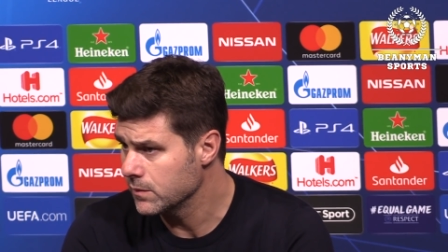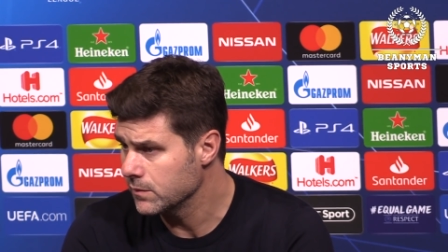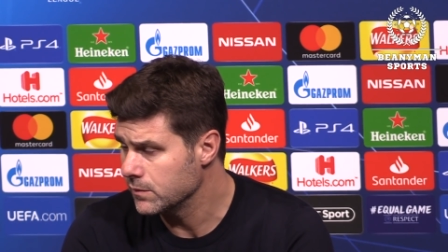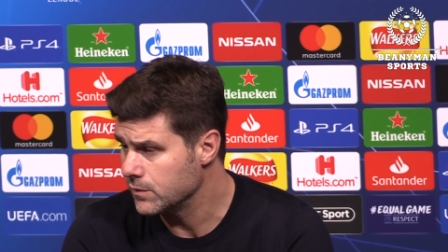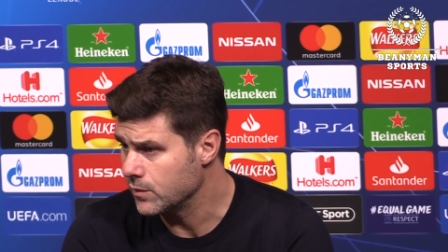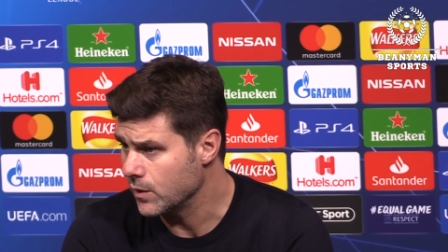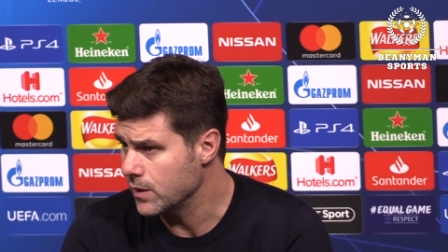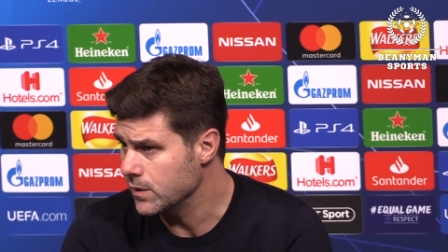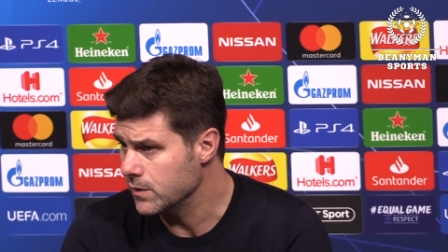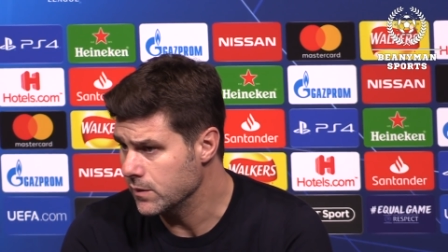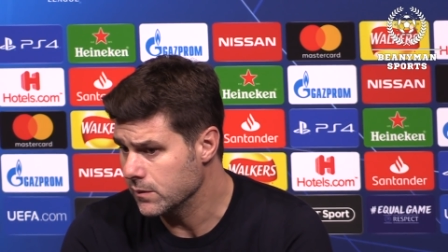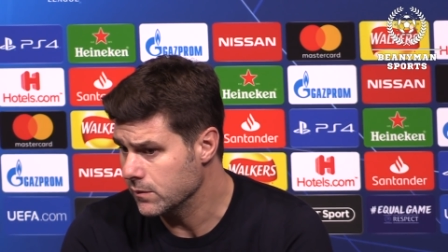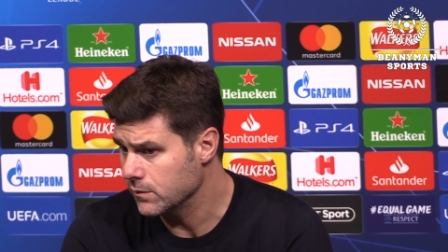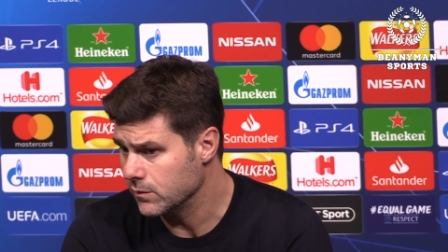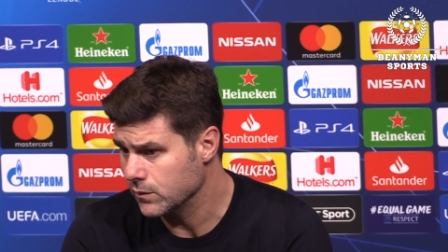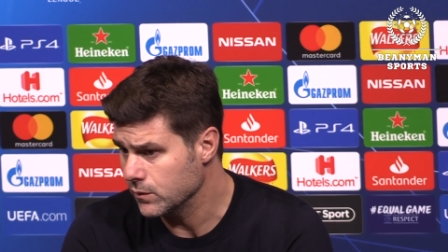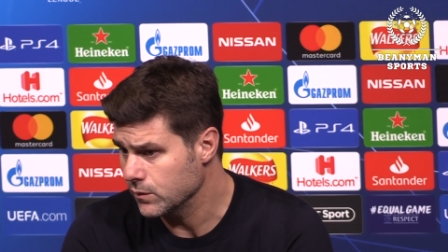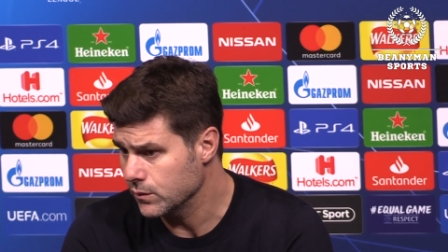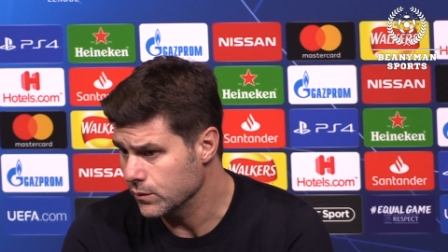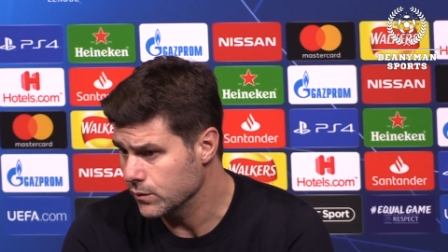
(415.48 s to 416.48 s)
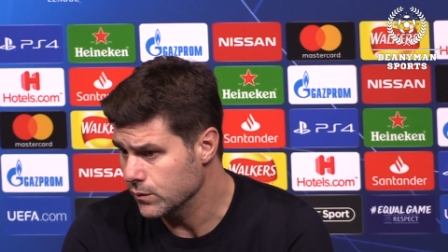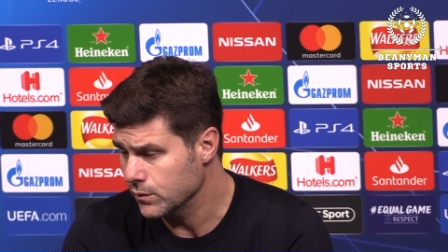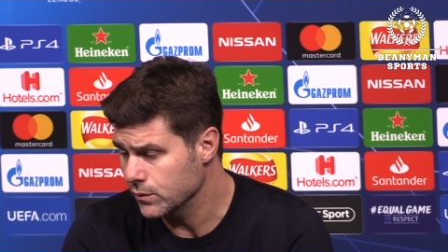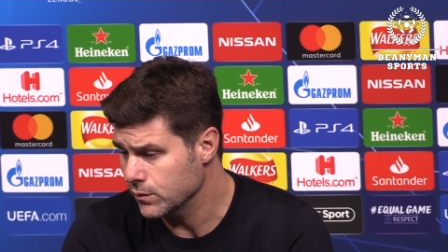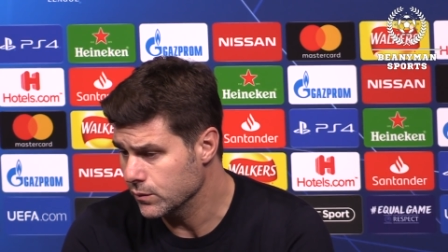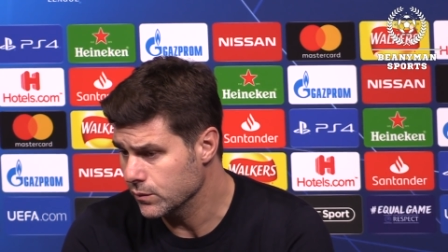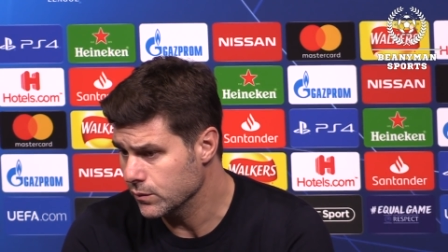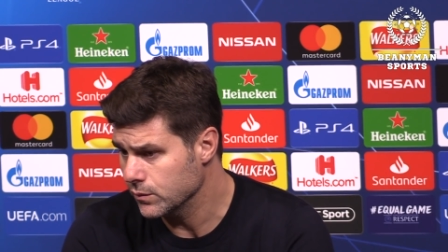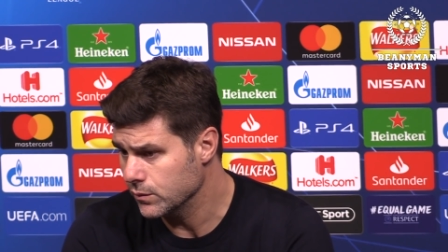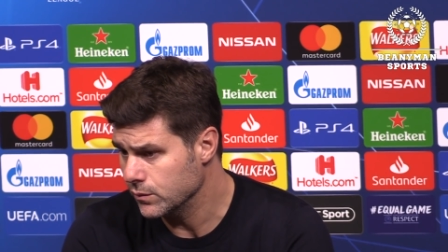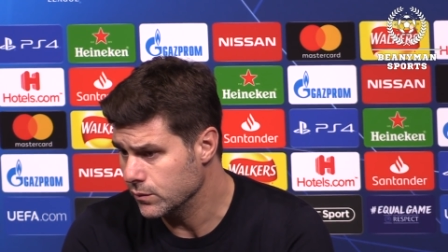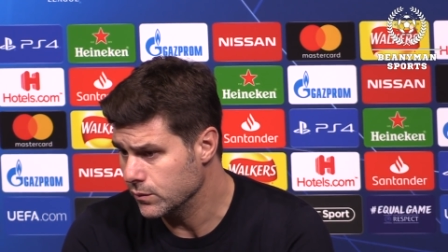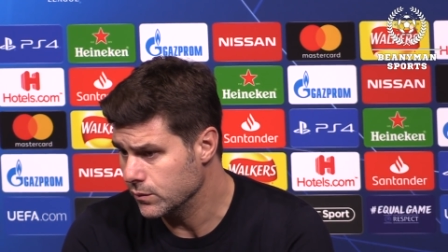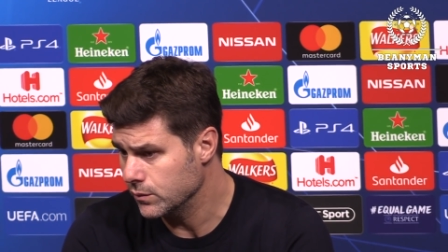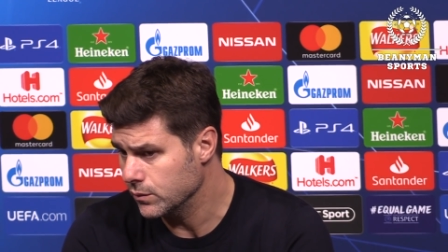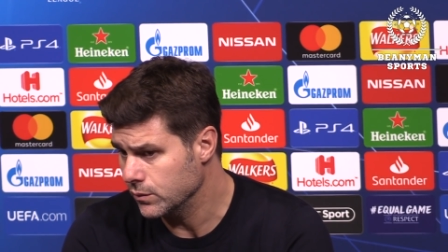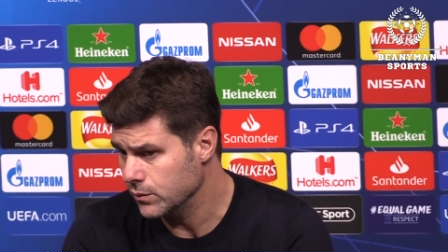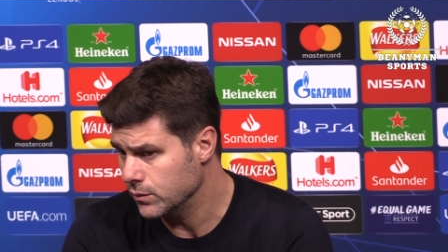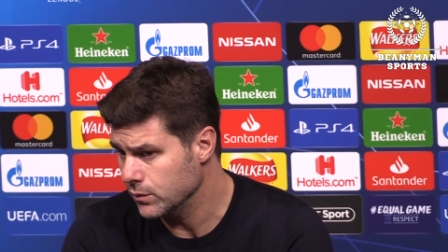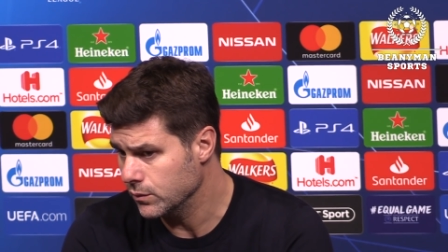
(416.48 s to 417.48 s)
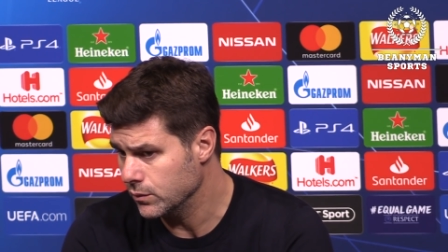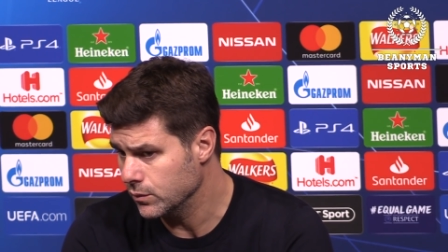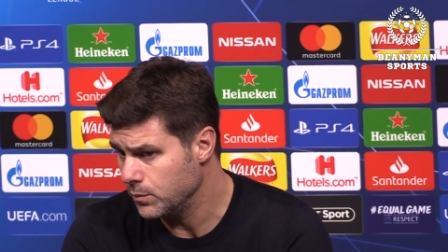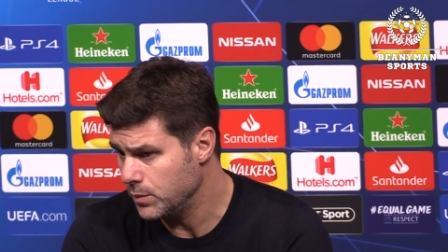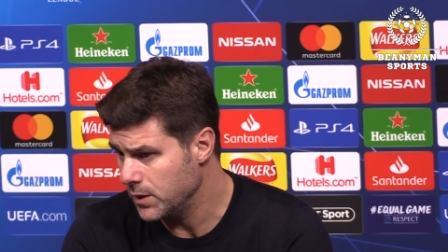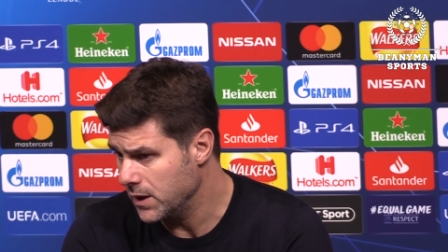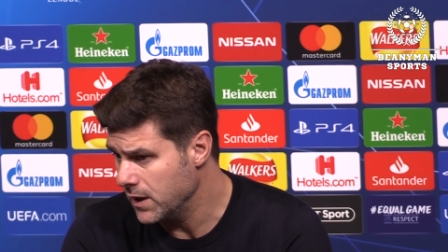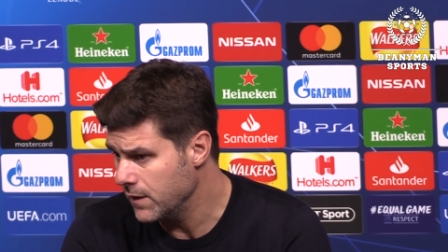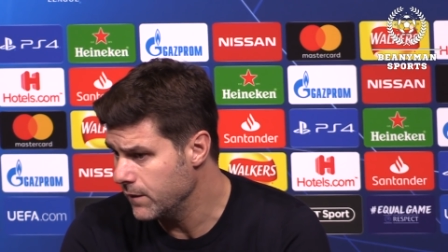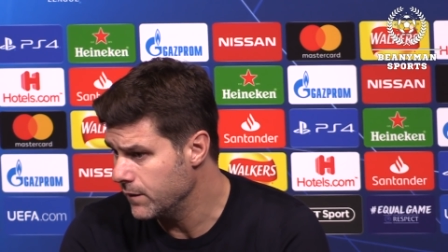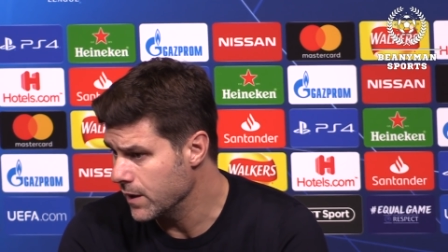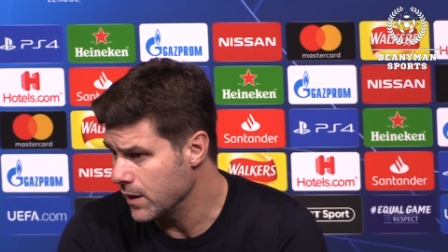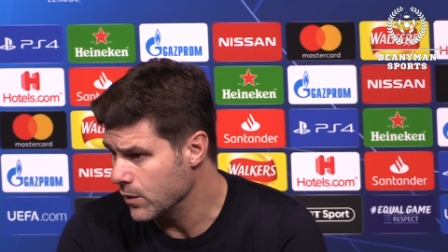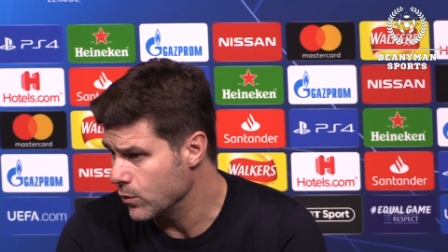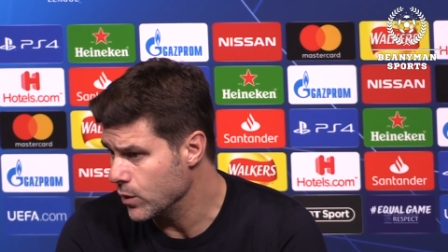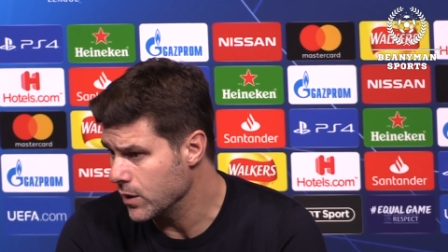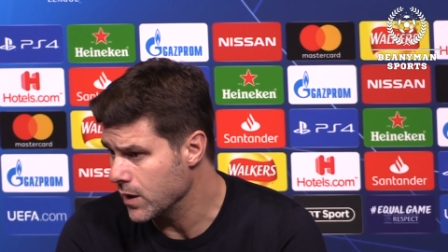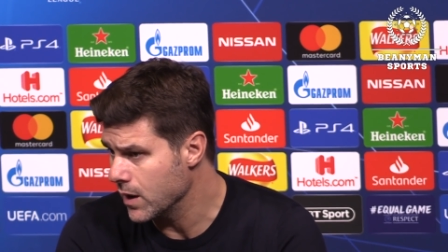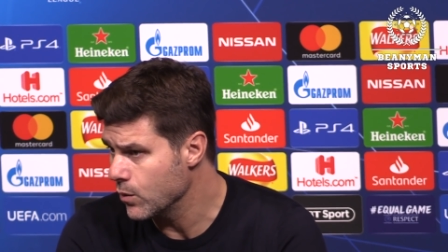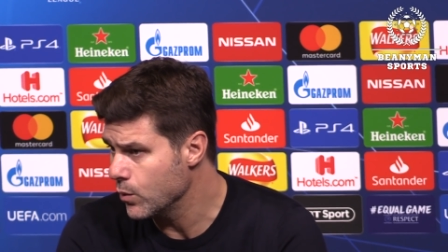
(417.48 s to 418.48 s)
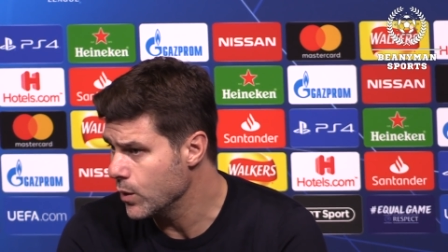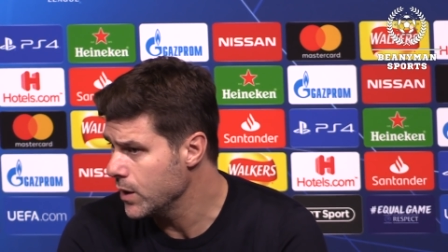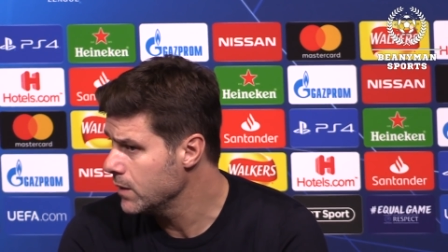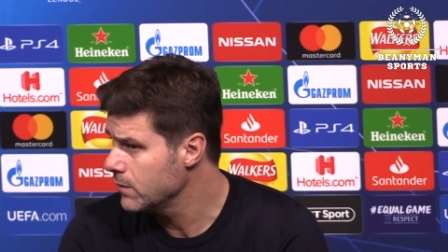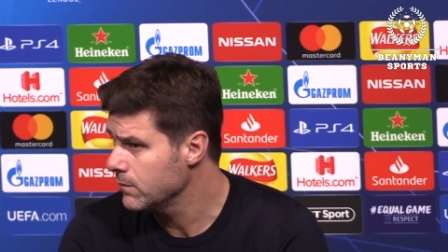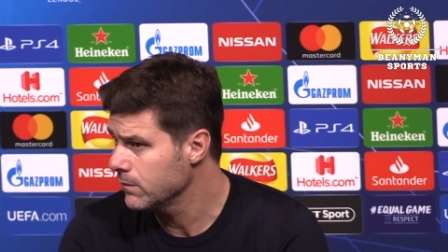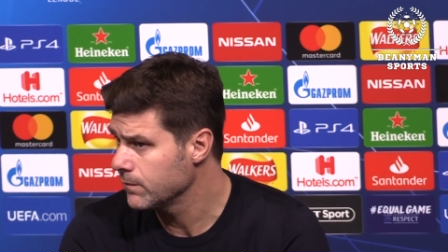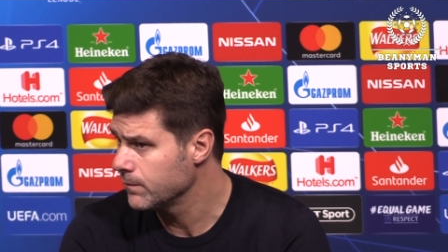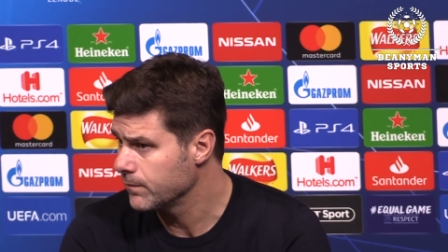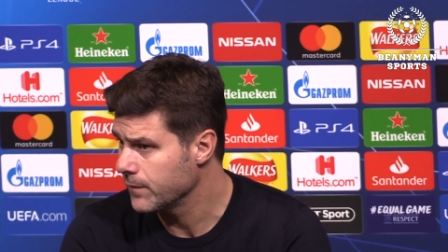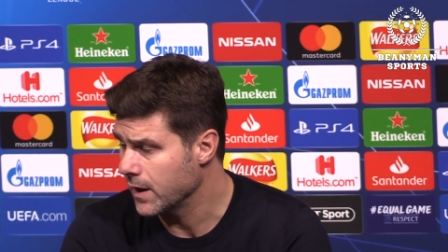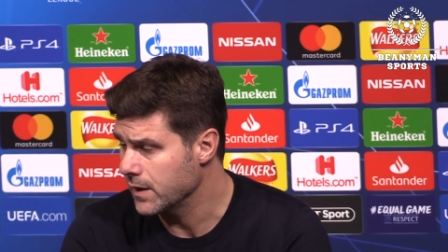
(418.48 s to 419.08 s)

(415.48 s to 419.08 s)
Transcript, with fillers: trying to, to, to, to, believe that we can win.